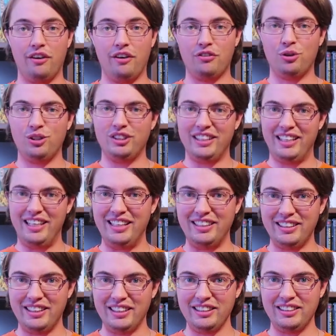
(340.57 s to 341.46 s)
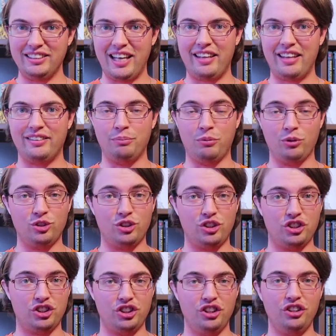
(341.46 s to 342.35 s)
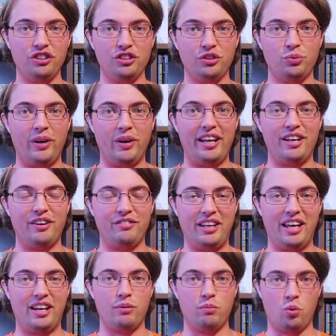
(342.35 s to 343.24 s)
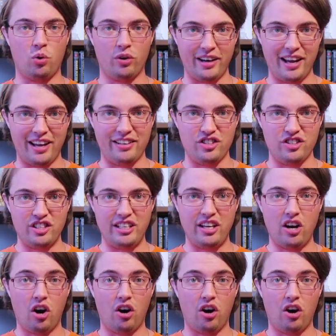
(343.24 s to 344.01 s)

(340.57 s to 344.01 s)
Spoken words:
Of course, the easiest and the most certain way of getting more energy